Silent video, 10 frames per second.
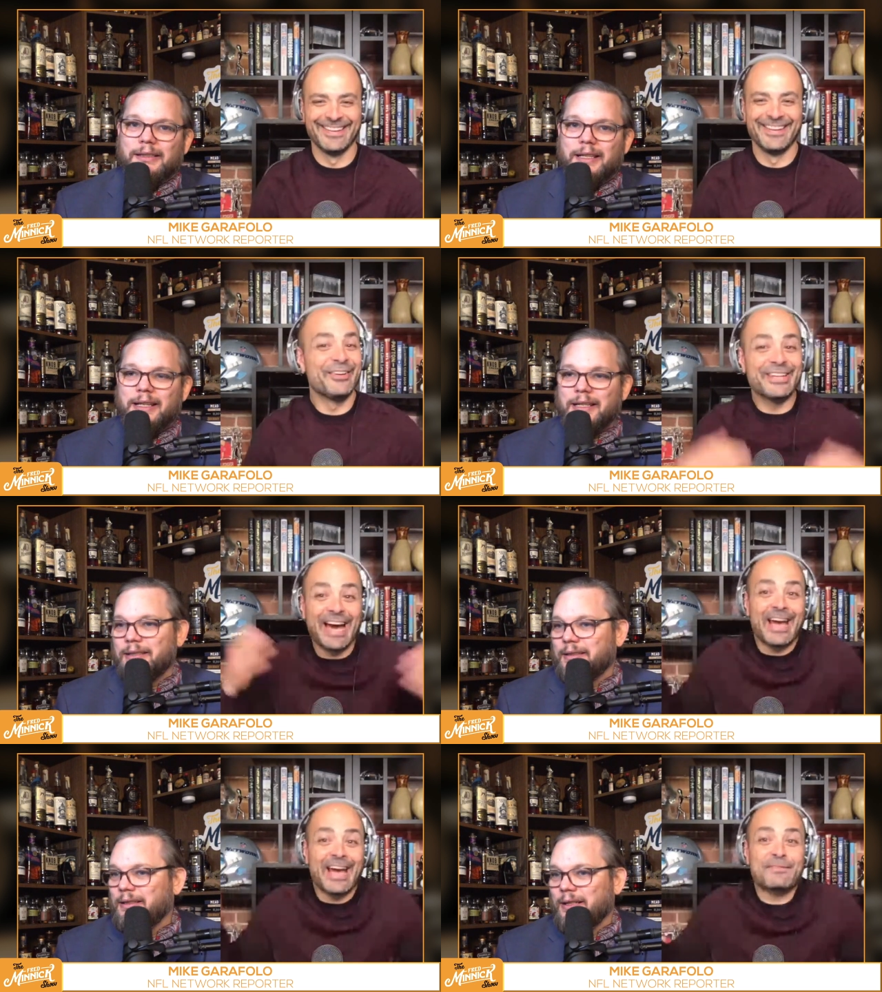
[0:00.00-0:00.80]

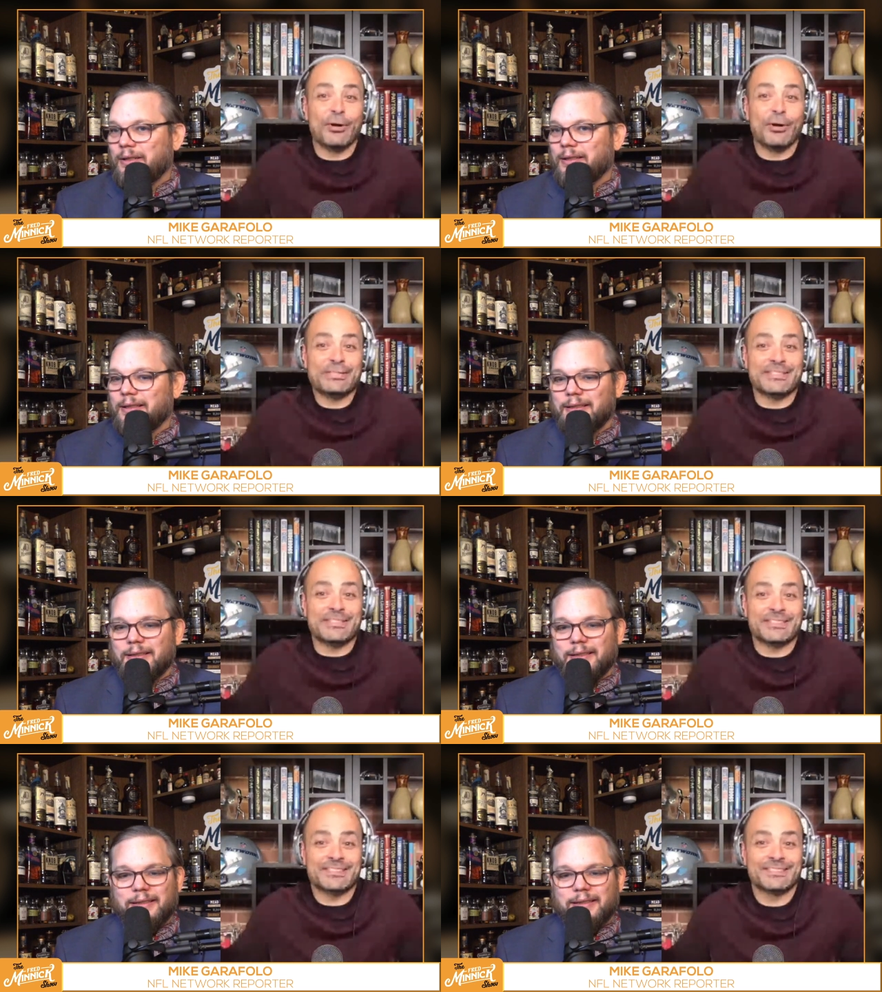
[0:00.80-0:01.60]
Speaker 1: Uh, you gotta you know, have
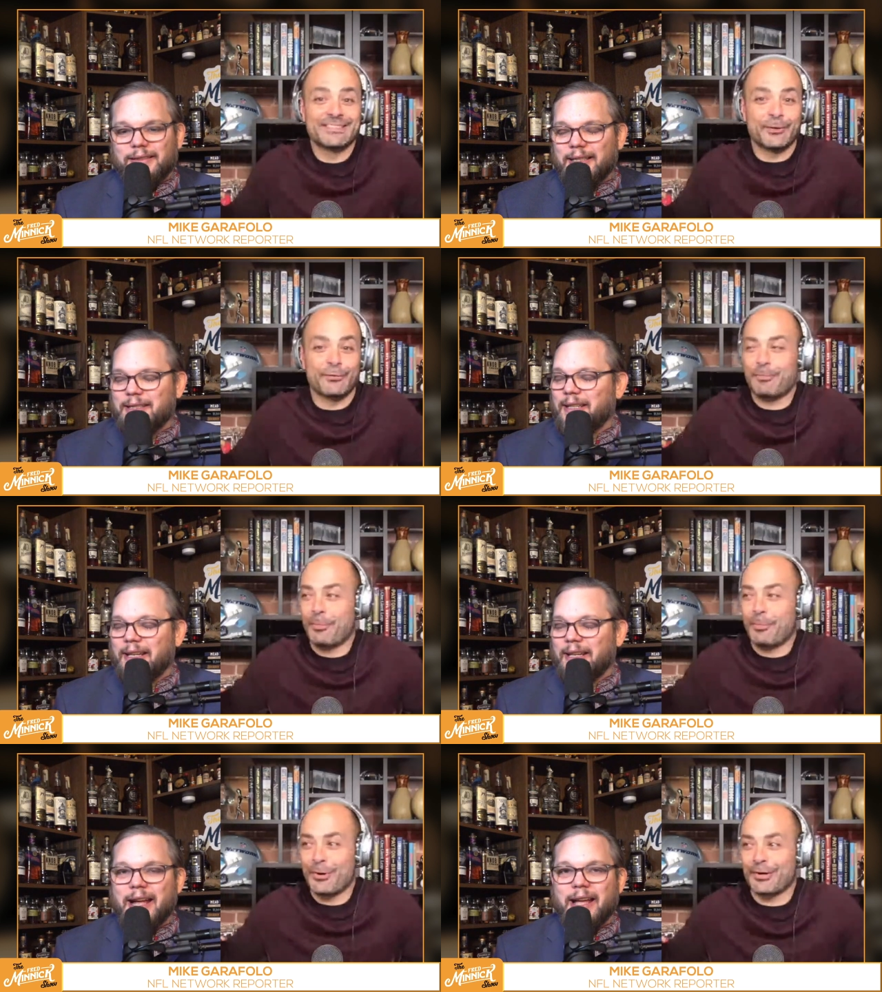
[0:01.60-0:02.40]
sources. That's You're
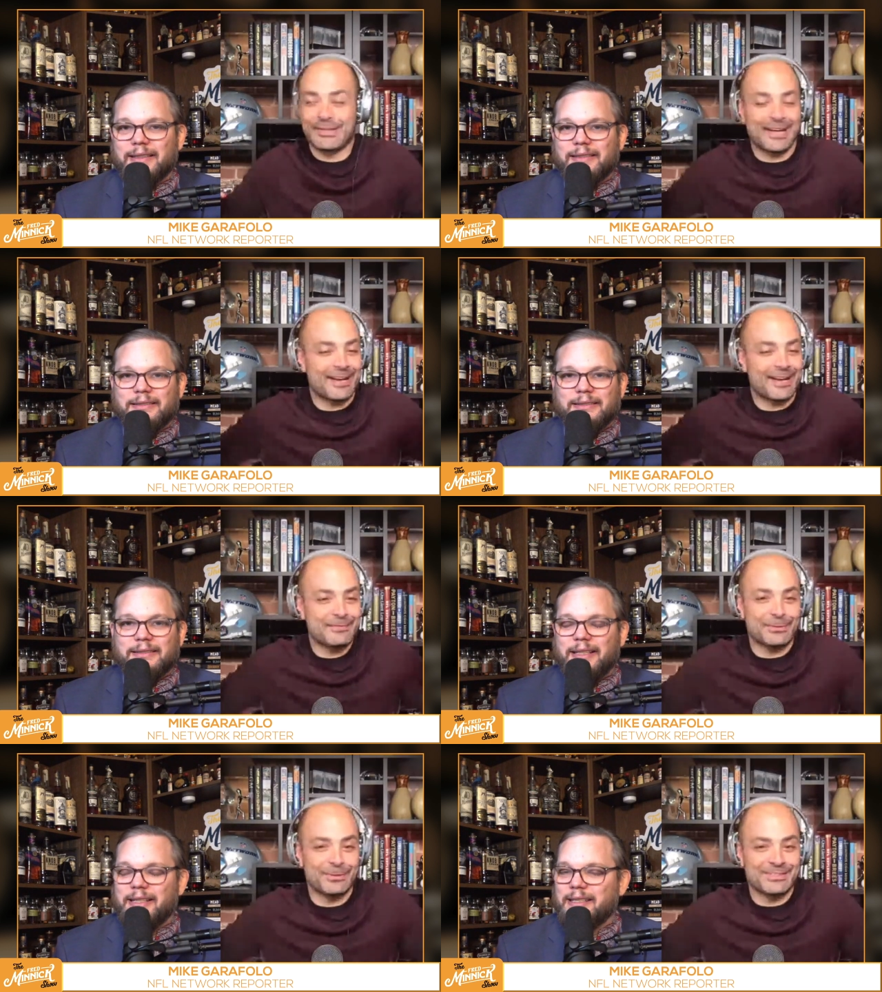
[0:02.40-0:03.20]
the guy. He's,